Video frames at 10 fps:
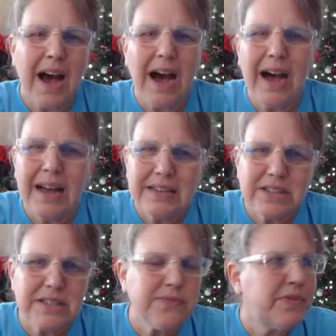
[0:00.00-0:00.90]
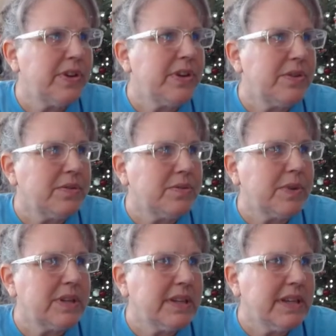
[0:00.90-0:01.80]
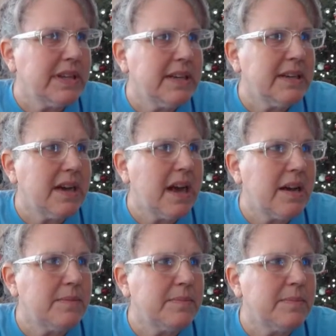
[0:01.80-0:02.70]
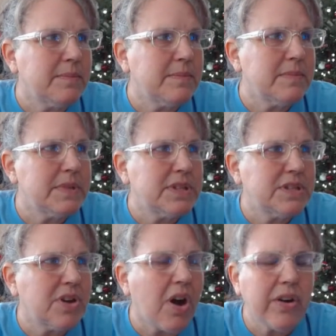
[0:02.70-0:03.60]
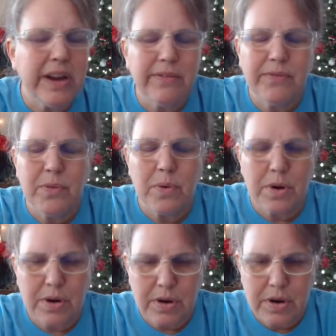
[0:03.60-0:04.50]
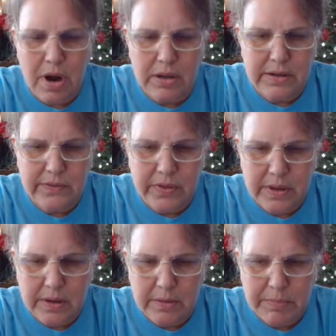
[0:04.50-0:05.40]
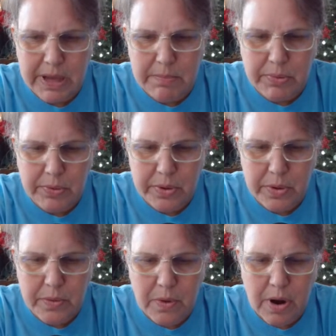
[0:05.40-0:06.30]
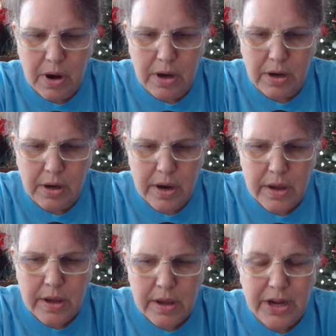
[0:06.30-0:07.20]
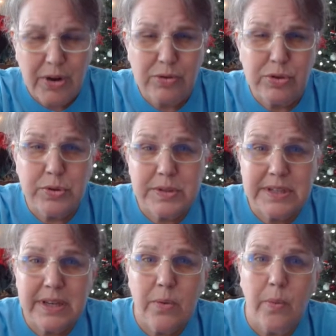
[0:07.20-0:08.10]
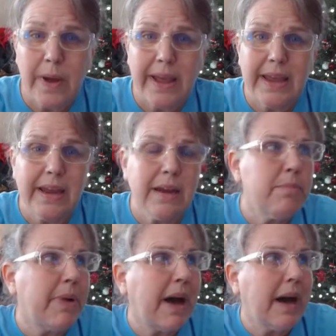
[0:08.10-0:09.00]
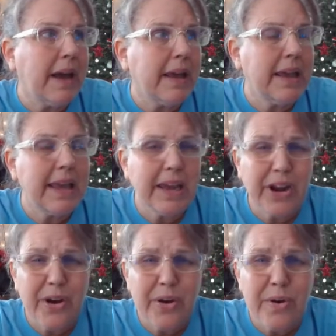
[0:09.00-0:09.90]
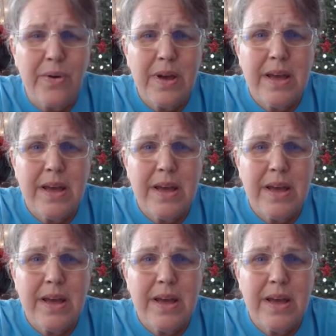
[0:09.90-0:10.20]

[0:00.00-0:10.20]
I just feel really sorry for all of the people who are, you know, losing weight by keto.